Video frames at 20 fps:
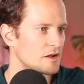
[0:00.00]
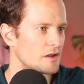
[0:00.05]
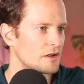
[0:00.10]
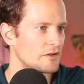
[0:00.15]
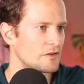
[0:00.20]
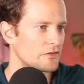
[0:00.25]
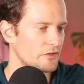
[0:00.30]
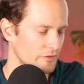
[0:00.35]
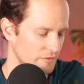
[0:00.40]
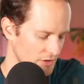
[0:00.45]

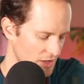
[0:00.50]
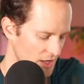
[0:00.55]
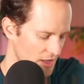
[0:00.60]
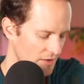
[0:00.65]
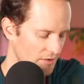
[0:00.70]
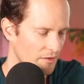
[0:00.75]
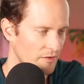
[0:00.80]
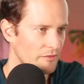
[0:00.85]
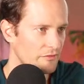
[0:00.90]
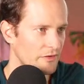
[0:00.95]
So
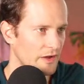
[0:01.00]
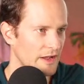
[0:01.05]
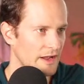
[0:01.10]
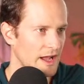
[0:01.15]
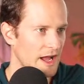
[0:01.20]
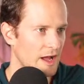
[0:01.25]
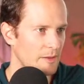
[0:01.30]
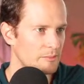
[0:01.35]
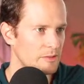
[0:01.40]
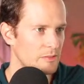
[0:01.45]
now if I
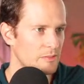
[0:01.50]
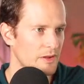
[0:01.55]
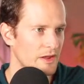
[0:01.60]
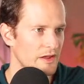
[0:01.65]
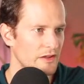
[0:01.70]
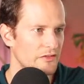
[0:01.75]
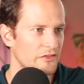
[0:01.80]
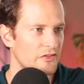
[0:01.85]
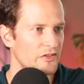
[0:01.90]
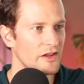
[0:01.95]
copy
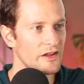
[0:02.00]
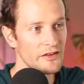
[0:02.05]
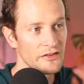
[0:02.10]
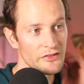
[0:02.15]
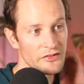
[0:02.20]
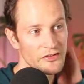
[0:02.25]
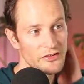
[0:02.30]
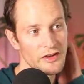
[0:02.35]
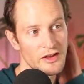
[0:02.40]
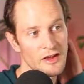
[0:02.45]
paste
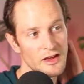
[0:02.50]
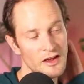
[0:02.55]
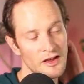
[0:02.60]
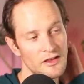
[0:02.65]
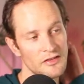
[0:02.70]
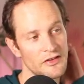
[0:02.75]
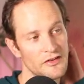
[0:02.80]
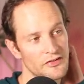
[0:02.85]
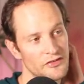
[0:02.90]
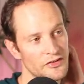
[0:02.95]
this,
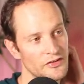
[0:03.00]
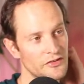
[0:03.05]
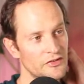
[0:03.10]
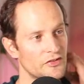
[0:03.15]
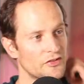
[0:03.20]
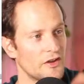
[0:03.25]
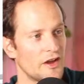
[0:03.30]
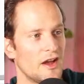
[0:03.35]
this is